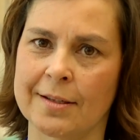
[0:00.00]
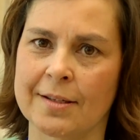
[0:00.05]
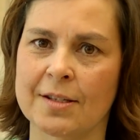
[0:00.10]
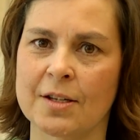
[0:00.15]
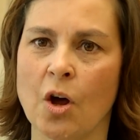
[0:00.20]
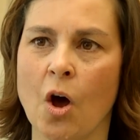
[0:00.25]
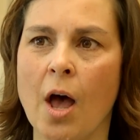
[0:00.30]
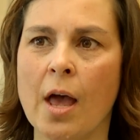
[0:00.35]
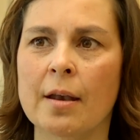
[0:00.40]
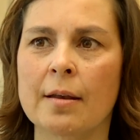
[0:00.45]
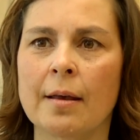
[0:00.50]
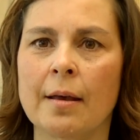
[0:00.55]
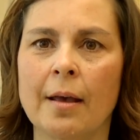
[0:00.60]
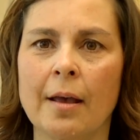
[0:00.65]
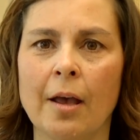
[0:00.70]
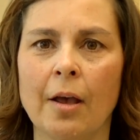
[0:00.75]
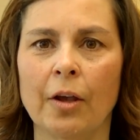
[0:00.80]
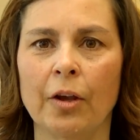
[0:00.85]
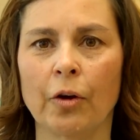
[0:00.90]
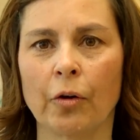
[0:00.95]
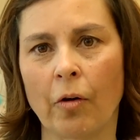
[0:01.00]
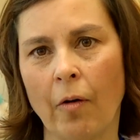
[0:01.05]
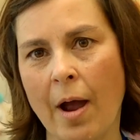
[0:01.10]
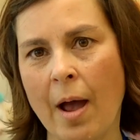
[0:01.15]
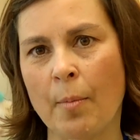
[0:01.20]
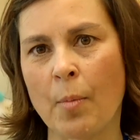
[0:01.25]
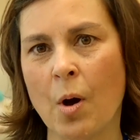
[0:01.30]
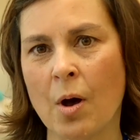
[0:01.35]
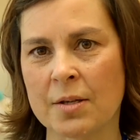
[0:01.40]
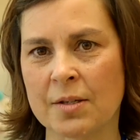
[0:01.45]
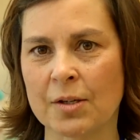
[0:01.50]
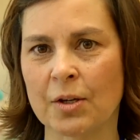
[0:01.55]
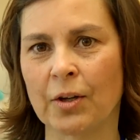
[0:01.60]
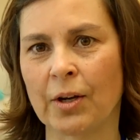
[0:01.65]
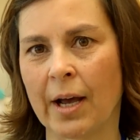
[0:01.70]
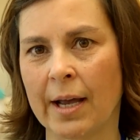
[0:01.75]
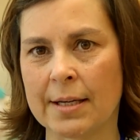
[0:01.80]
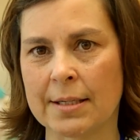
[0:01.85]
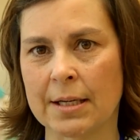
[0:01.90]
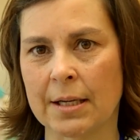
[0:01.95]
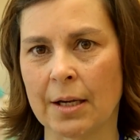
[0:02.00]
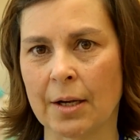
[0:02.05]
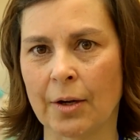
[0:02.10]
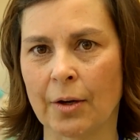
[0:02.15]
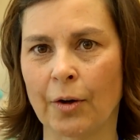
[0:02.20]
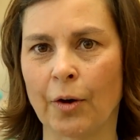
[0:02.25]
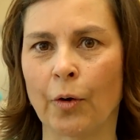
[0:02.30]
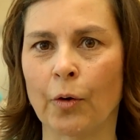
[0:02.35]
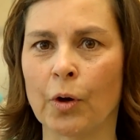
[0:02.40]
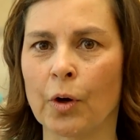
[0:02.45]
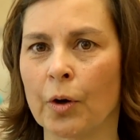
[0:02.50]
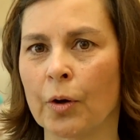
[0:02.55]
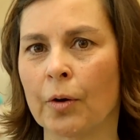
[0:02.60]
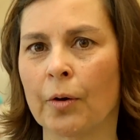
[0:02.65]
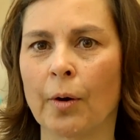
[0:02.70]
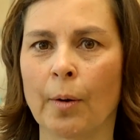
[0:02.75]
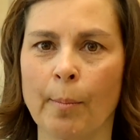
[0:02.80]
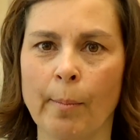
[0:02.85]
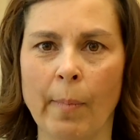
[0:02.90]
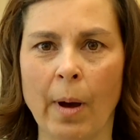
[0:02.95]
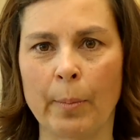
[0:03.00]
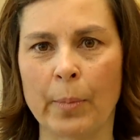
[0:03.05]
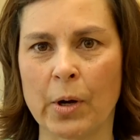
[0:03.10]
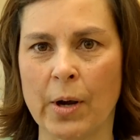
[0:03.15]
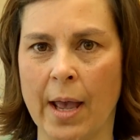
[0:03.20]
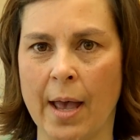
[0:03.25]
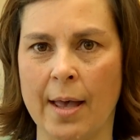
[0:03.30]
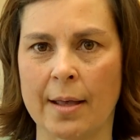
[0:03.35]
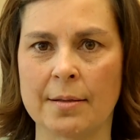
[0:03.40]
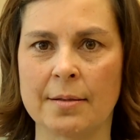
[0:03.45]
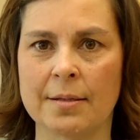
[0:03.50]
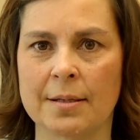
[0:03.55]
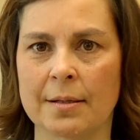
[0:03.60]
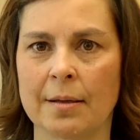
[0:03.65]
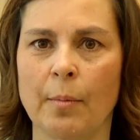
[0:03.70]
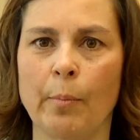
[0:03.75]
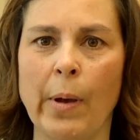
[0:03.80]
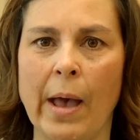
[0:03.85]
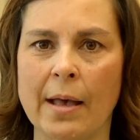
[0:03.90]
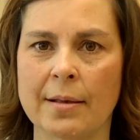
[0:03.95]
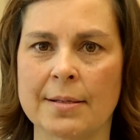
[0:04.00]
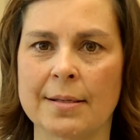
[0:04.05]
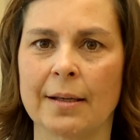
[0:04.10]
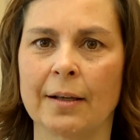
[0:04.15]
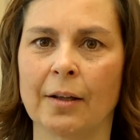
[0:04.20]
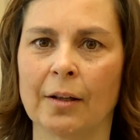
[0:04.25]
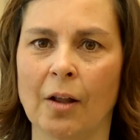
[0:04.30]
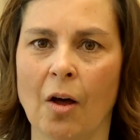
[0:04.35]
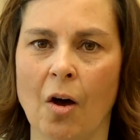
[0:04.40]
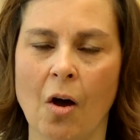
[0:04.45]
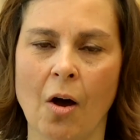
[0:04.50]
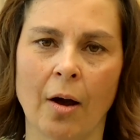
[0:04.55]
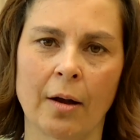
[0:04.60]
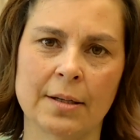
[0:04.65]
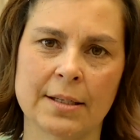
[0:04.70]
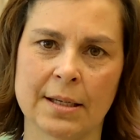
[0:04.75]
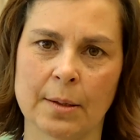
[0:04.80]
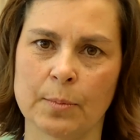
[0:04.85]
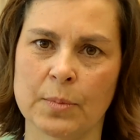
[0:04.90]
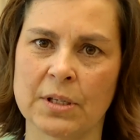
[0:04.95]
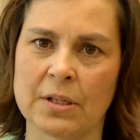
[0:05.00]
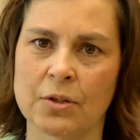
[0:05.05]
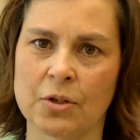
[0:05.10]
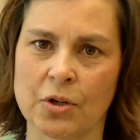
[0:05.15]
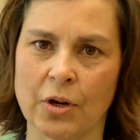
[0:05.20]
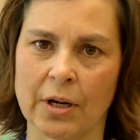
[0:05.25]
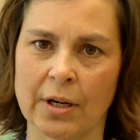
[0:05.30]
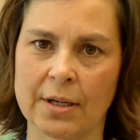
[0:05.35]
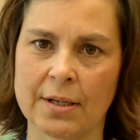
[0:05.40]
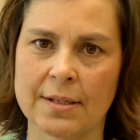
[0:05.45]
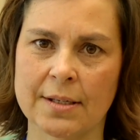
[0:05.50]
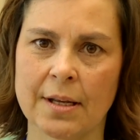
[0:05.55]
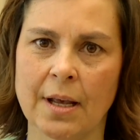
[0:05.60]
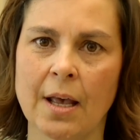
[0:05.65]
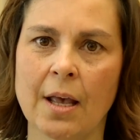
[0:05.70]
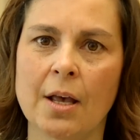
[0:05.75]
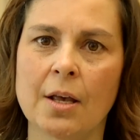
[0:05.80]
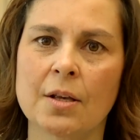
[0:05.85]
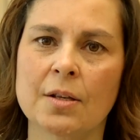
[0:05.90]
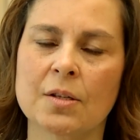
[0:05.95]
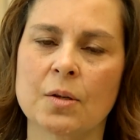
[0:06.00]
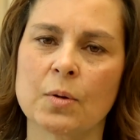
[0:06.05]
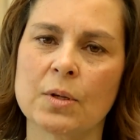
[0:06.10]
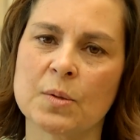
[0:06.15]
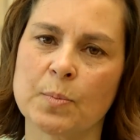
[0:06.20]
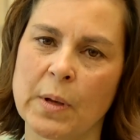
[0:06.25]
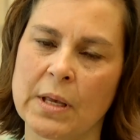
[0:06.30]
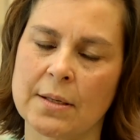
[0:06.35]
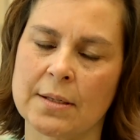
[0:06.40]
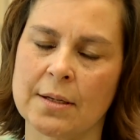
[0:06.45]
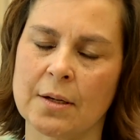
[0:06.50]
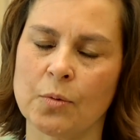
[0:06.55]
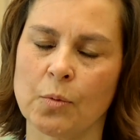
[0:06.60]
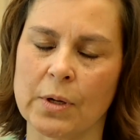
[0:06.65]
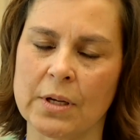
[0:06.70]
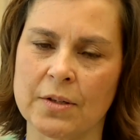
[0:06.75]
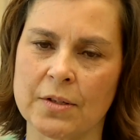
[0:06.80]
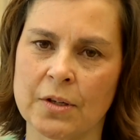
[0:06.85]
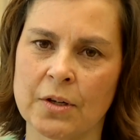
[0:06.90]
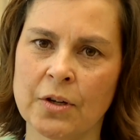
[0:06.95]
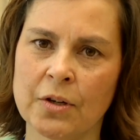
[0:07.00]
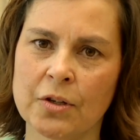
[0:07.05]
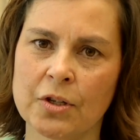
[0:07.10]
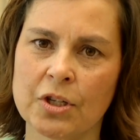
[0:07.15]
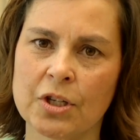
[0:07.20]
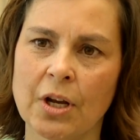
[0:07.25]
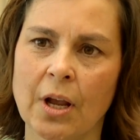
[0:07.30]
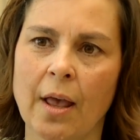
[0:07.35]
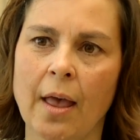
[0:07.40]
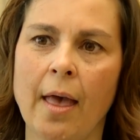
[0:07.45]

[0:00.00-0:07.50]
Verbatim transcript: It's not your grandma's good idea or your mum or dad's passing along tips and tricks. So it's based in research.